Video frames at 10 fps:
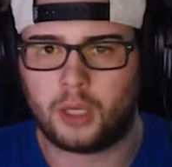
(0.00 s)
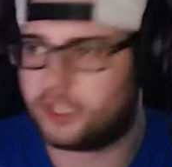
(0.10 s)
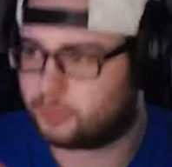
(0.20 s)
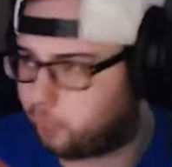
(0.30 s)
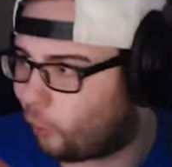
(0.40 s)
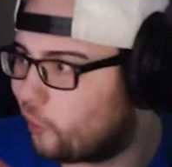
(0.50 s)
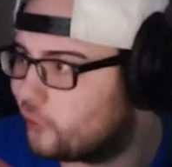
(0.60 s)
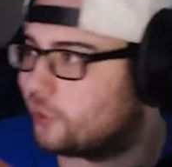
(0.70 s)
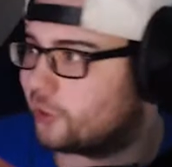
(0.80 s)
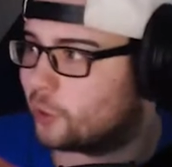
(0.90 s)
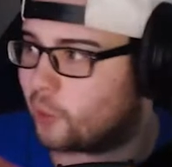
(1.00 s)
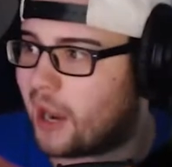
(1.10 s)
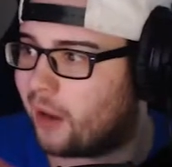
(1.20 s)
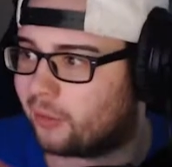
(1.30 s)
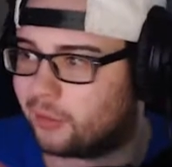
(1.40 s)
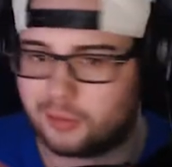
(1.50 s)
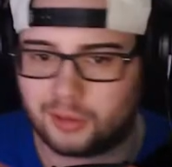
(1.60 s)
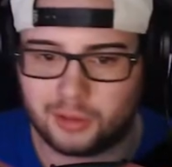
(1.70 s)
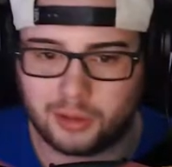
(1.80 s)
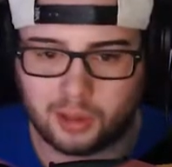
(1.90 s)
It just burns to the ground.
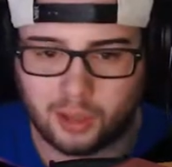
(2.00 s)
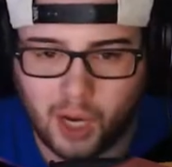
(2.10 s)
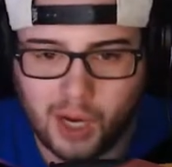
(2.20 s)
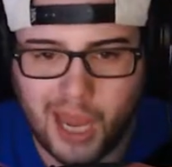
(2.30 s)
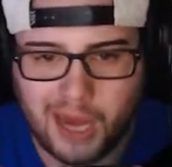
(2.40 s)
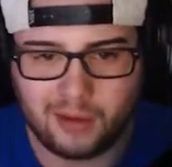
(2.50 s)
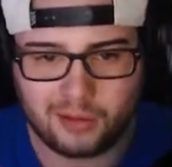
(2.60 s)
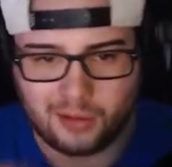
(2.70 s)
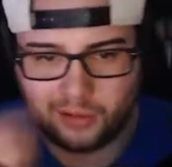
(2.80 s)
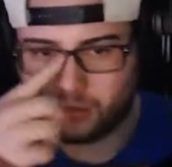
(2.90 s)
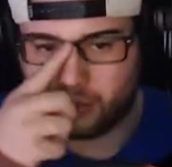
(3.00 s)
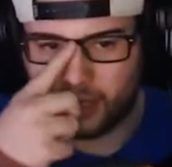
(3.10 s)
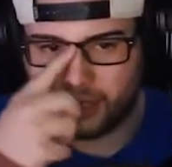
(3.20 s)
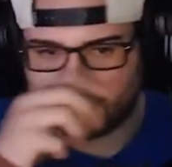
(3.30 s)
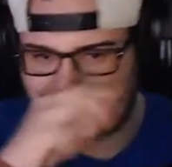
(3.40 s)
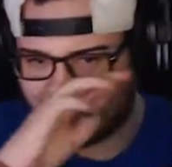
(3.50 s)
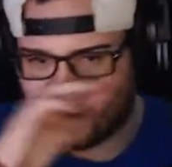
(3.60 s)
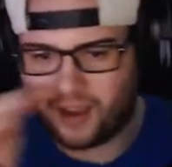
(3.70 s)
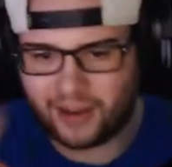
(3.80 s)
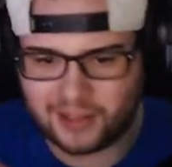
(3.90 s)
All right. I see you out